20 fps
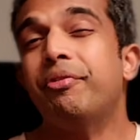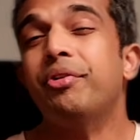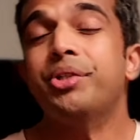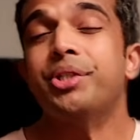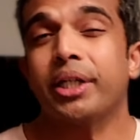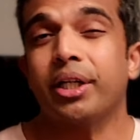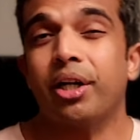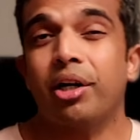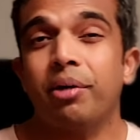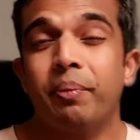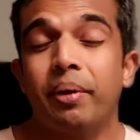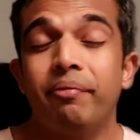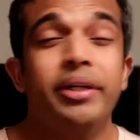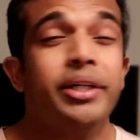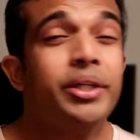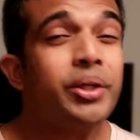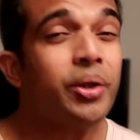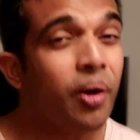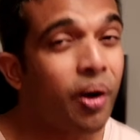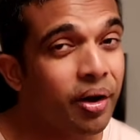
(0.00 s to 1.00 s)
you check out my
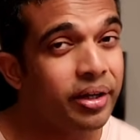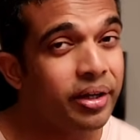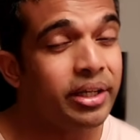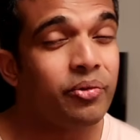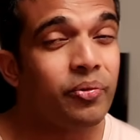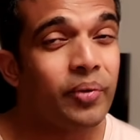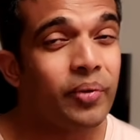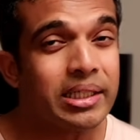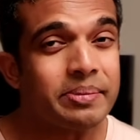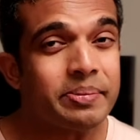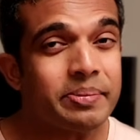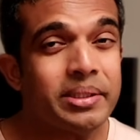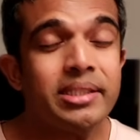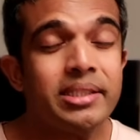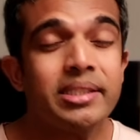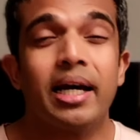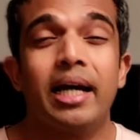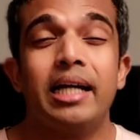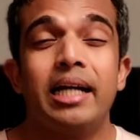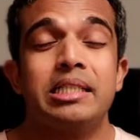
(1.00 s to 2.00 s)
video on
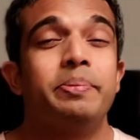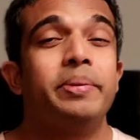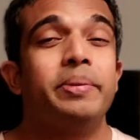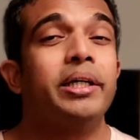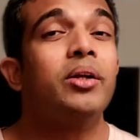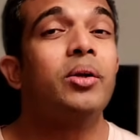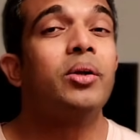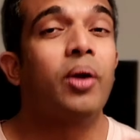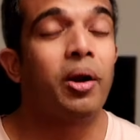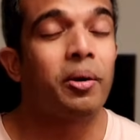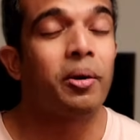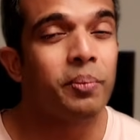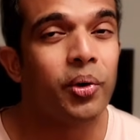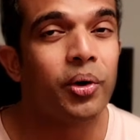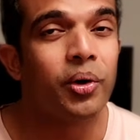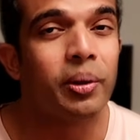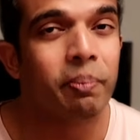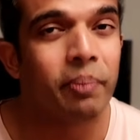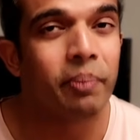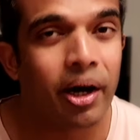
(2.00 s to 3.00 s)
investments, I speak a lot
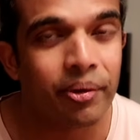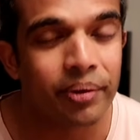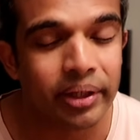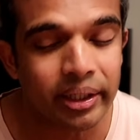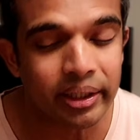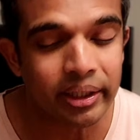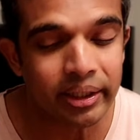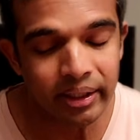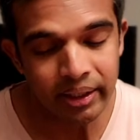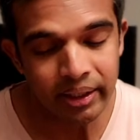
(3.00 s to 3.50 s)
more about it.